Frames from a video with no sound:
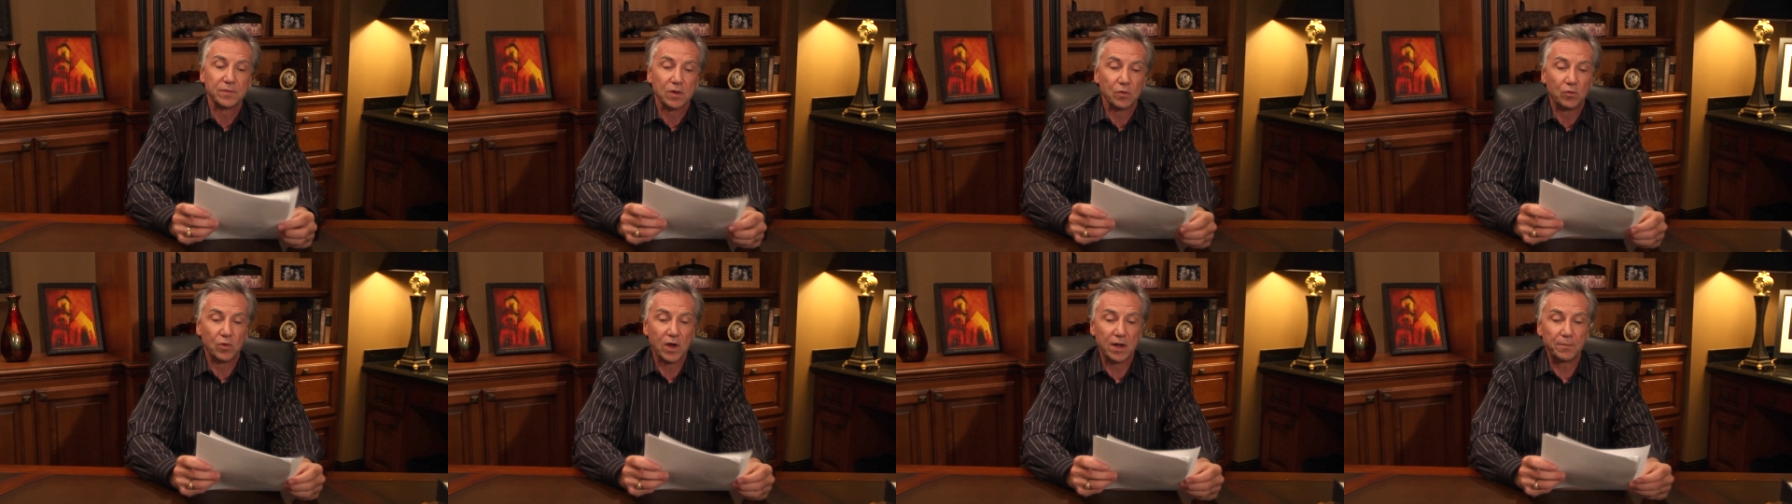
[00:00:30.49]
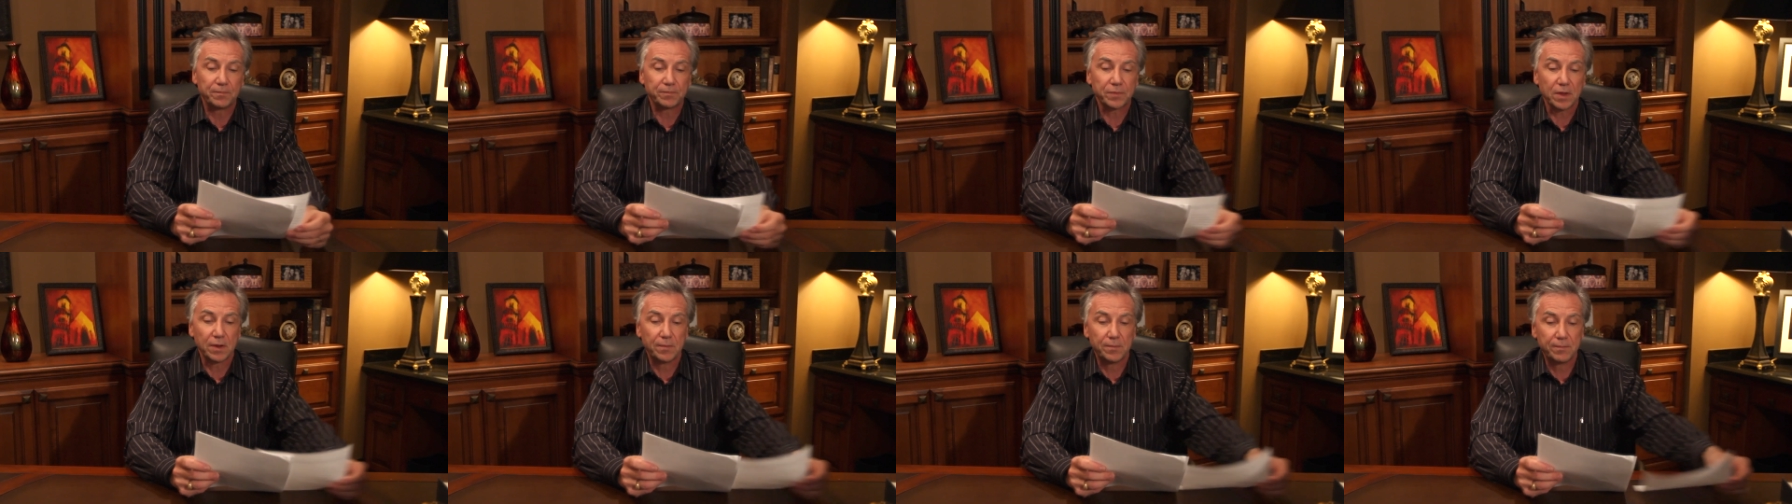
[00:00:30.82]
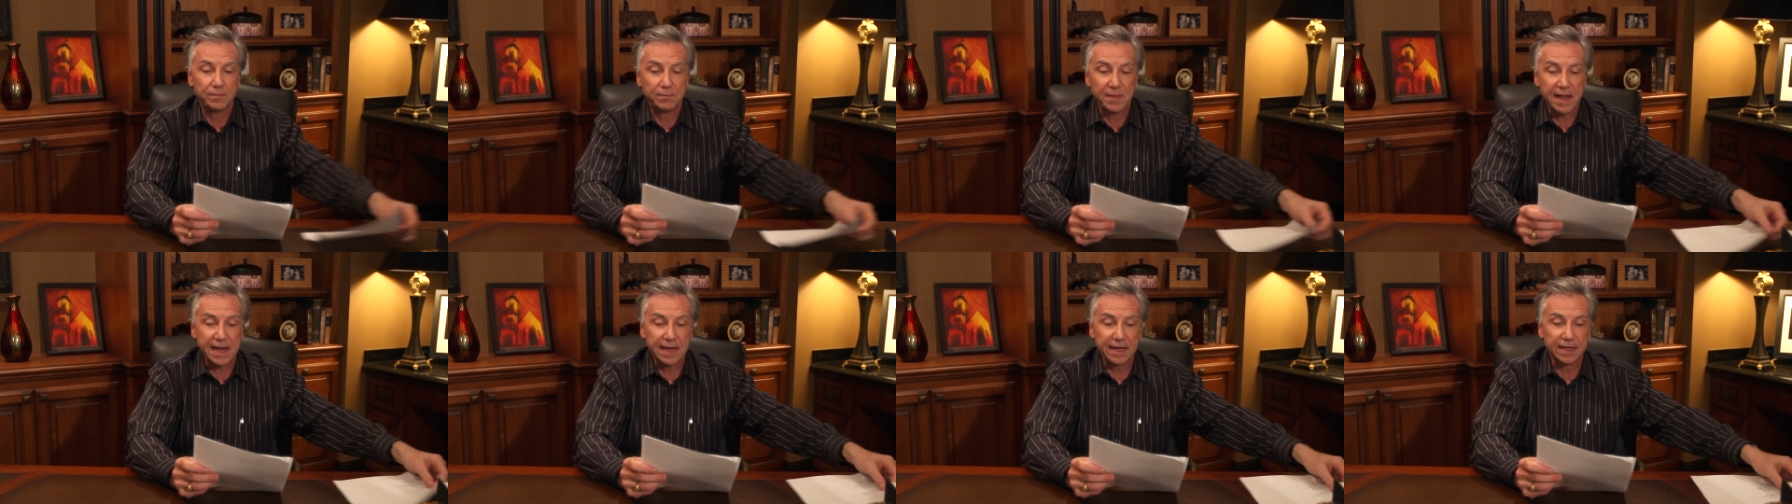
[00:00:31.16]
Well,
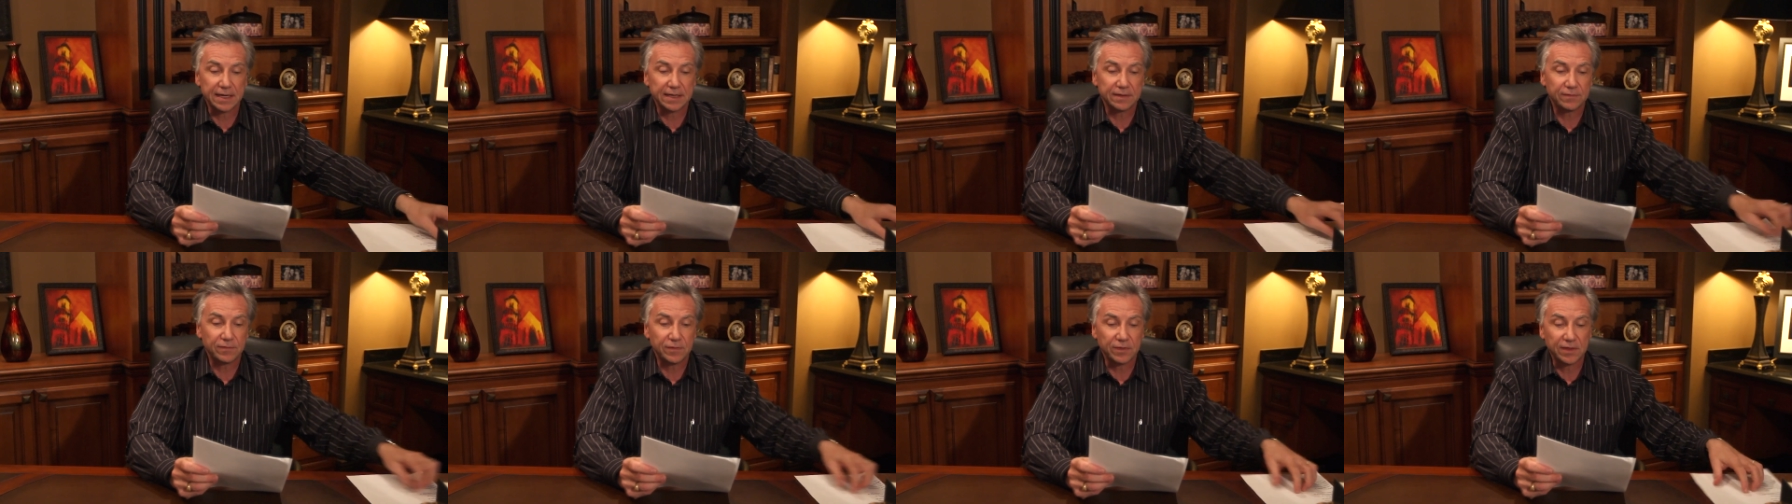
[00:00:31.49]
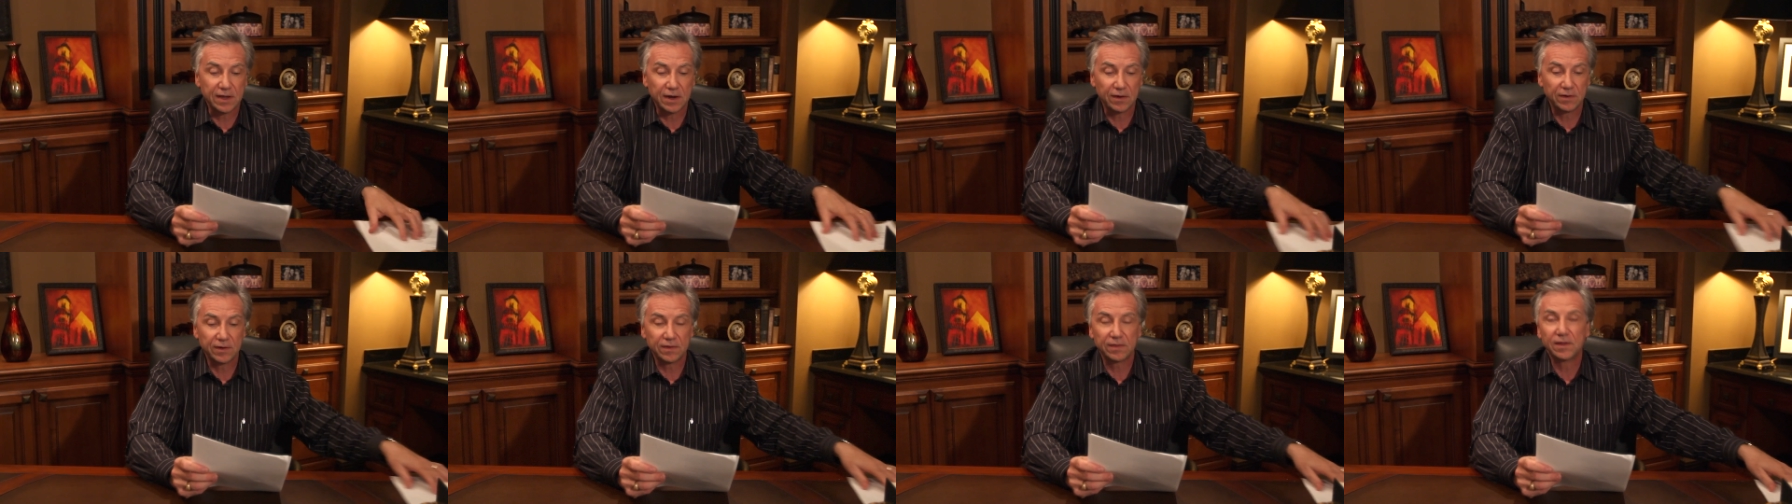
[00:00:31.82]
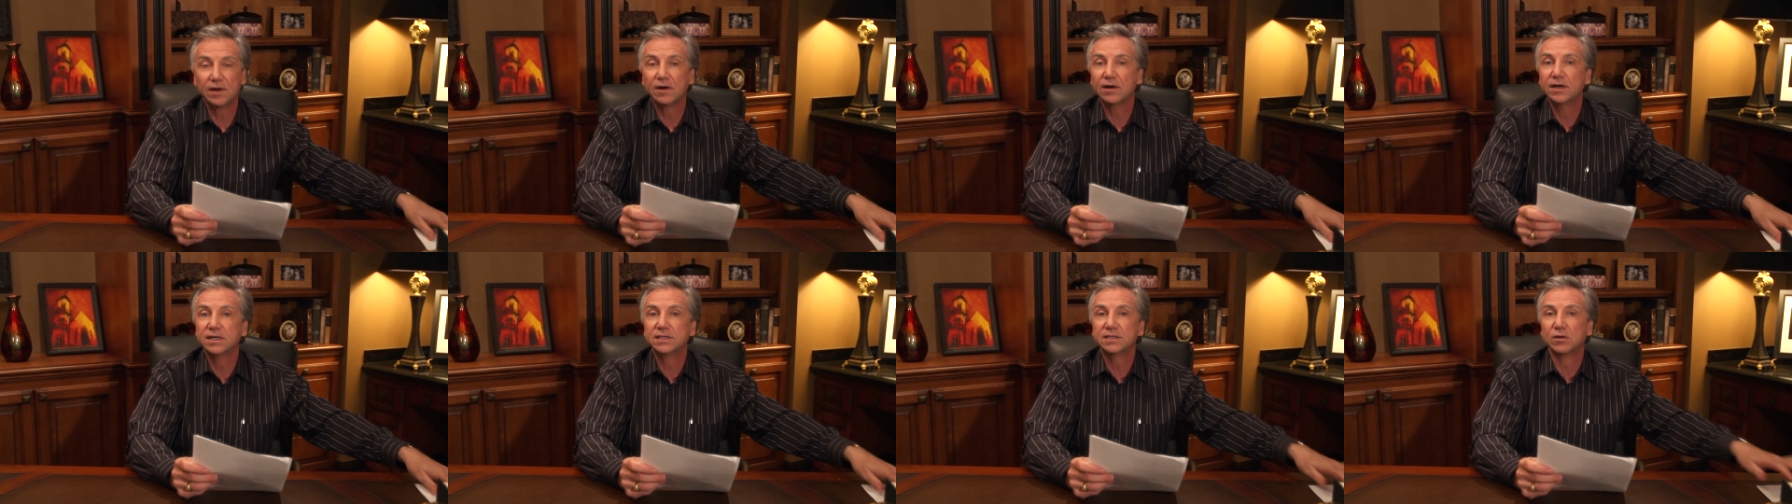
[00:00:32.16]
Megan, there,
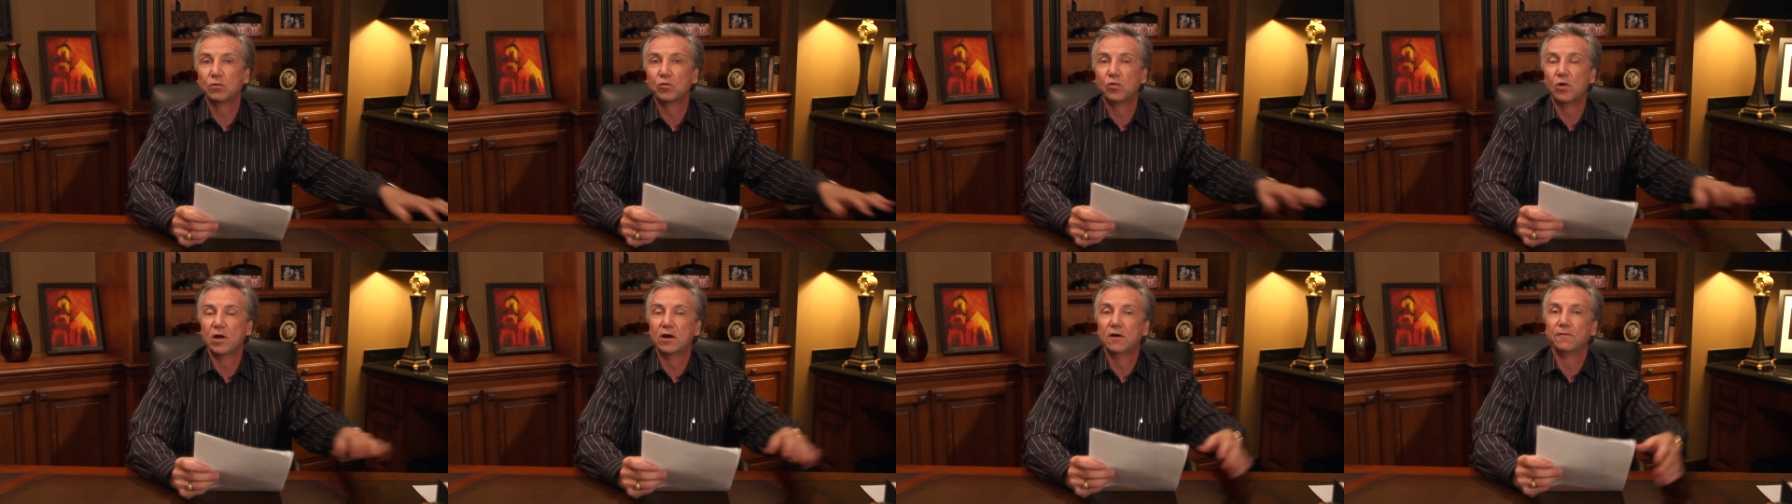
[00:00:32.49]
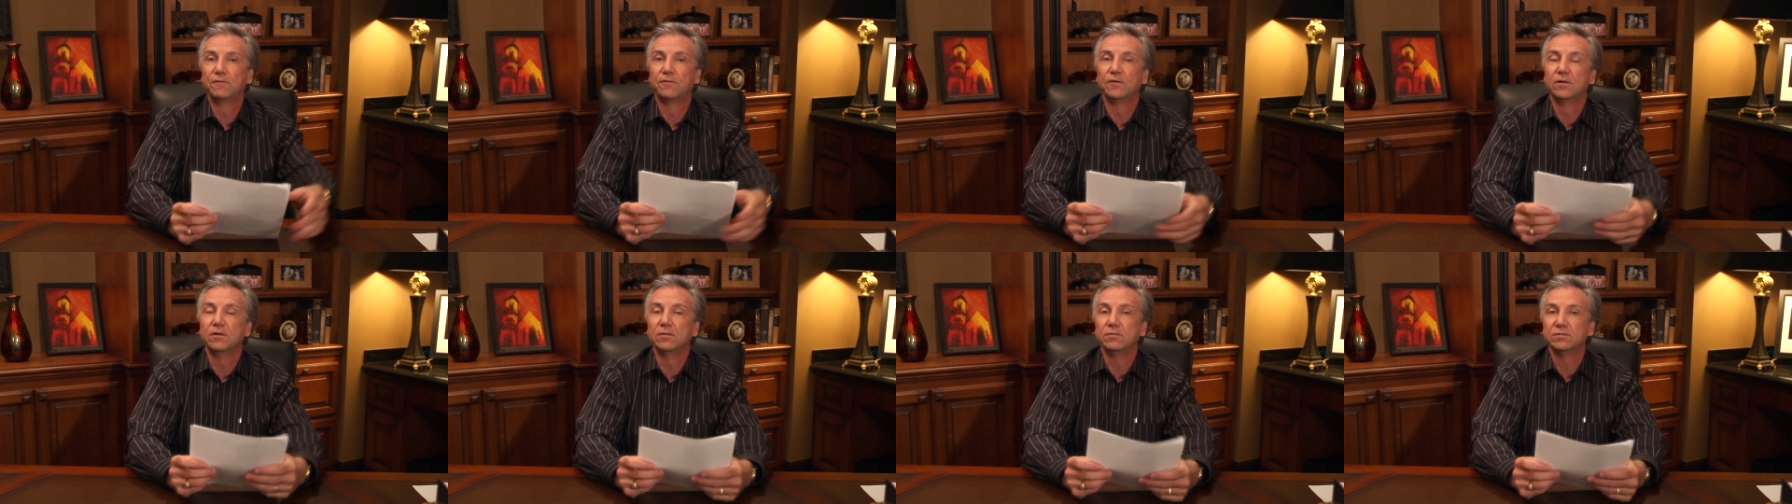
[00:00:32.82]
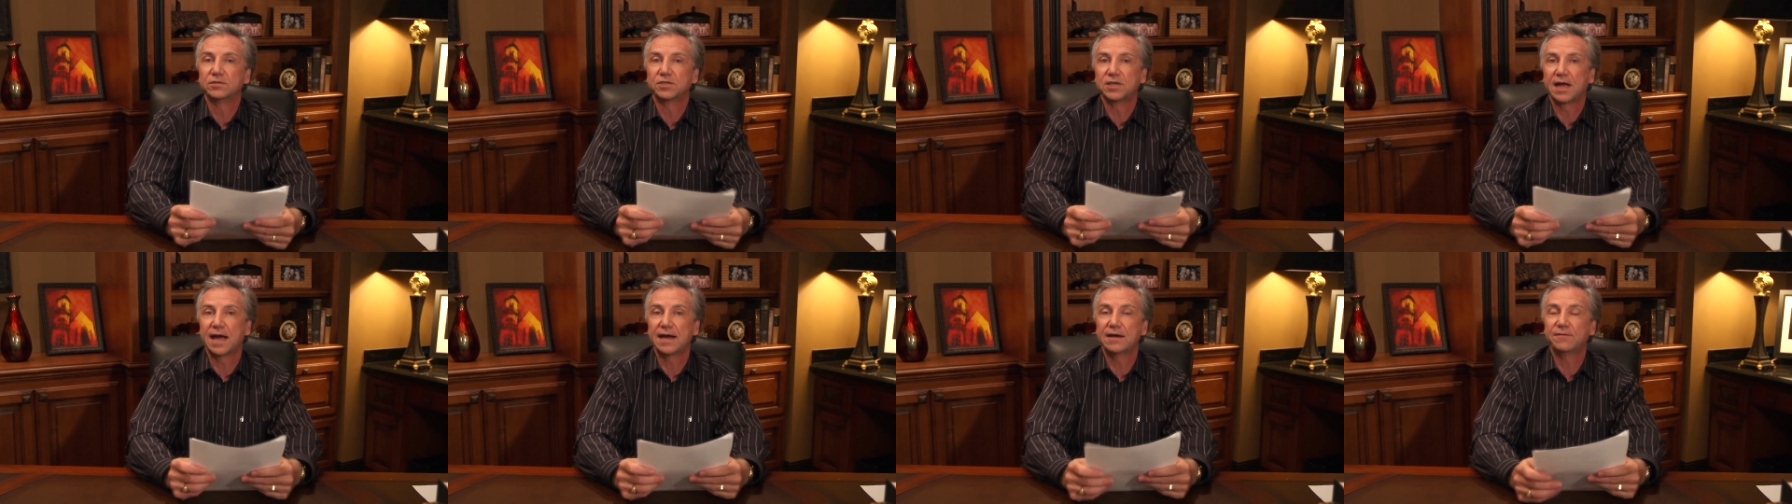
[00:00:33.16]
there is a wonderful site,